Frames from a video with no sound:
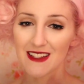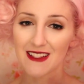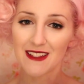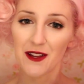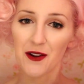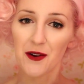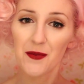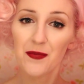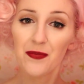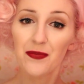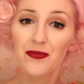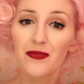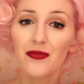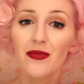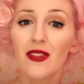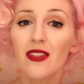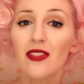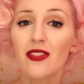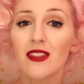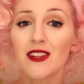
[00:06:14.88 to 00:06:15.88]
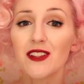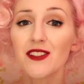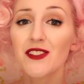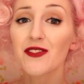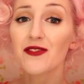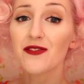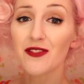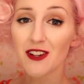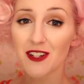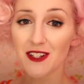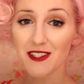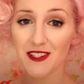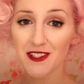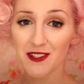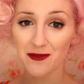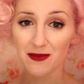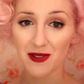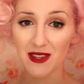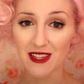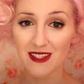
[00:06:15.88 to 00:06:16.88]
so this
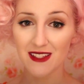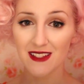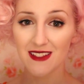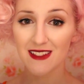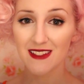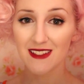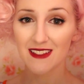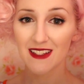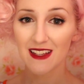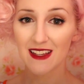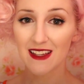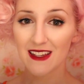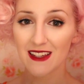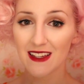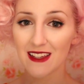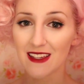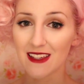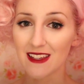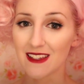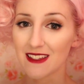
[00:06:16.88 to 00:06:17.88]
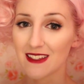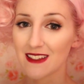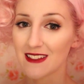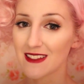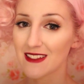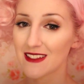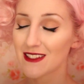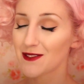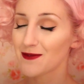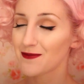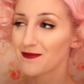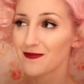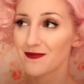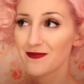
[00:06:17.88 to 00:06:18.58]
first piece is,